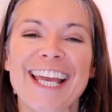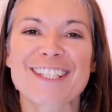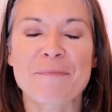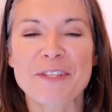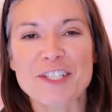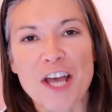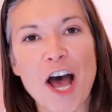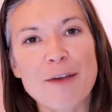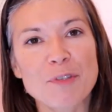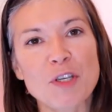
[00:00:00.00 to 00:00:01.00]
at some of the
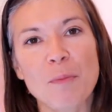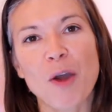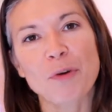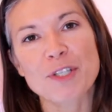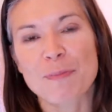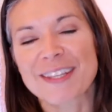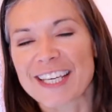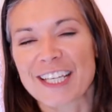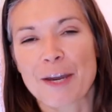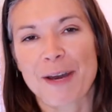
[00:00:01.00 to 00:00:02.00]
terms that you might want to be
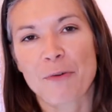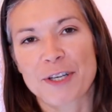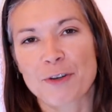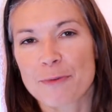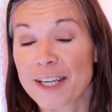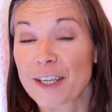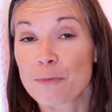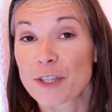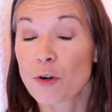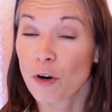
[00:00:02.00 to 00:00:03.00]
thinking about when you're working
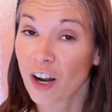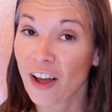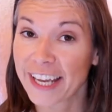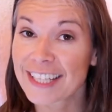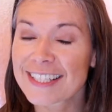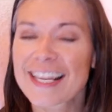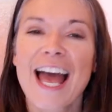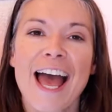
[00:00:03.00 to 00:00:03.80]
with your clients